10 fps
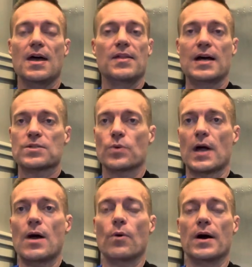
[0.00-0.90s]
And that's what
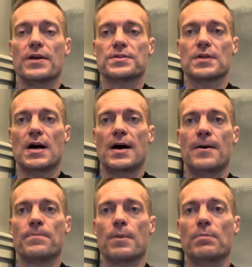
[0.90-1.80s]
I was.
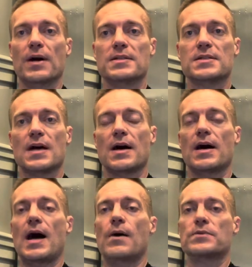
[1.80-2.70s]
But
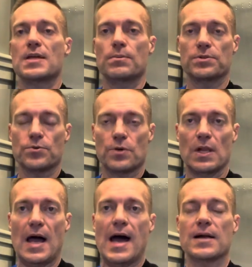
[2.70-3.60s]
I was able to
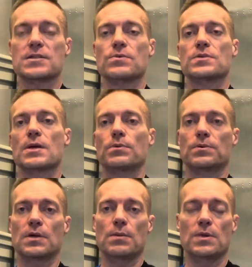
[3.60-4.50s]
relax. He was able to
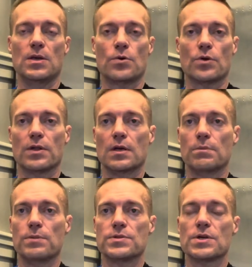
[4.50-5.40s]
get me in a really
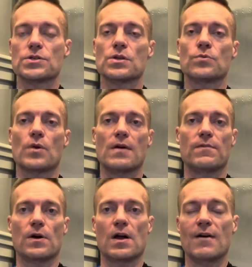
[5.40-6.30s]
good position where I
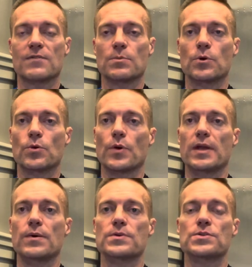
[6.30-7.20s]
felt comfortable with what
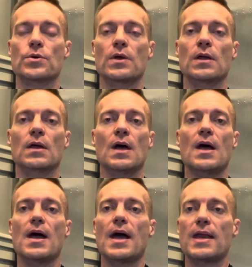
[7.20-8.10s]
he was doing.
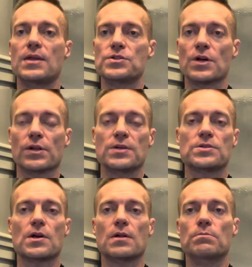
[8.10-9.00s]
And he gently
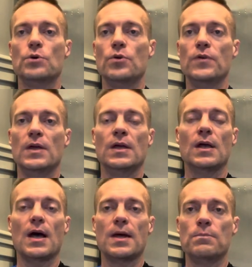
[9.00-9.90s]
started moving
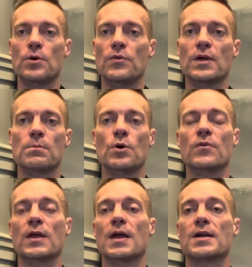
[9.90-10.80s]
and moving and
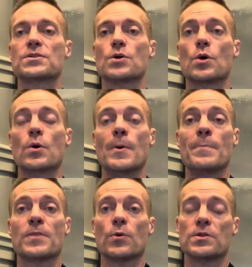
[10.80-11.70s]
moving. And so
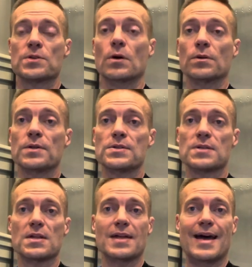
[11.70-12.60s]
the result is
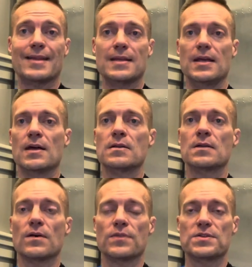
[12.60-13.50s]
that at the end
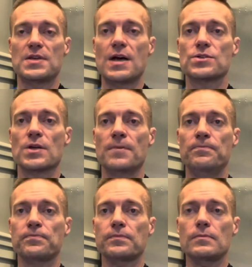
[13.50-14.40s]
of the
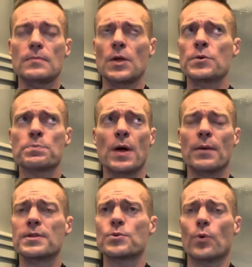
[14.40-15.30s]
session, it was
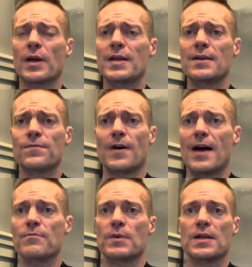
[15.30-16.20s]
probably
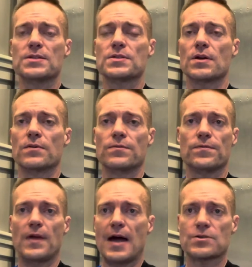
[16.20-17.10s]
25 minutes of
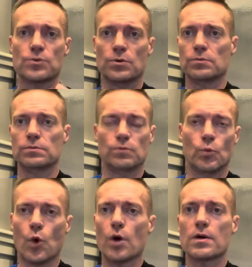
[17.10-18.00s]
actual
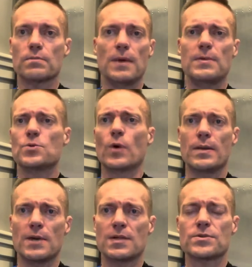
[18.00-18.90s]
work, maybe 20
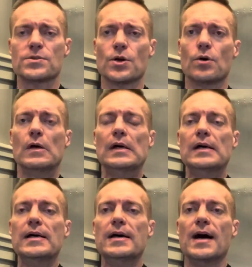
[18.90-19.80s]
minutes or so,
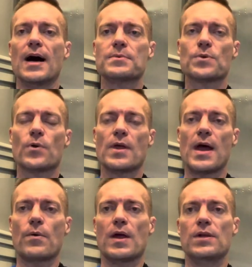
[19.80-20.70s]
somewhere in
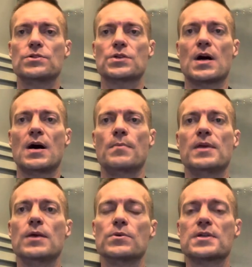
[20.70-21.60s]
that range.
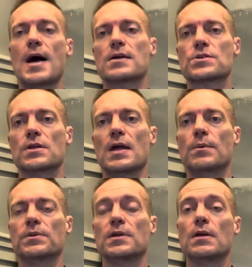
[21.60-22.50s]
He was actually
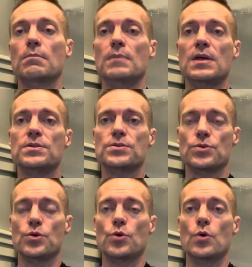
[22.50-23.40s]
able to get me
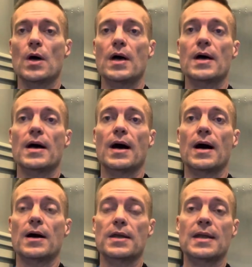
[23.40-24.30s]
to
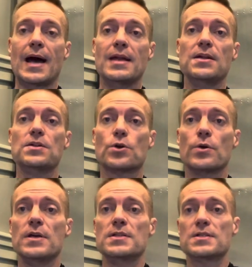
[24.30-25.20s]
90
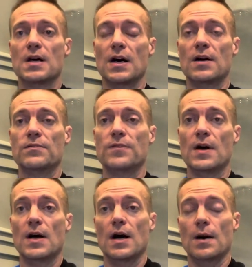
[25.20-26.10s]
degrees of
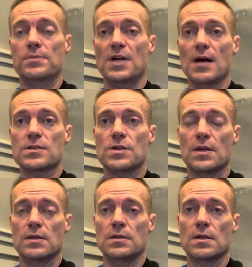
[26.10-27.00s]

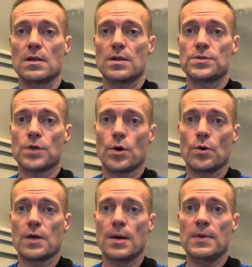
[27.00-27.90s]
abduction.
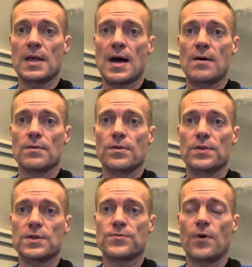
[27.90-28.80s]
So coming out
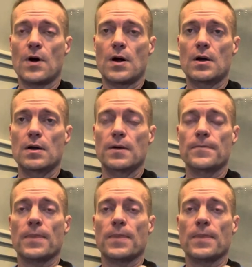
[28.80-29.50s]
this far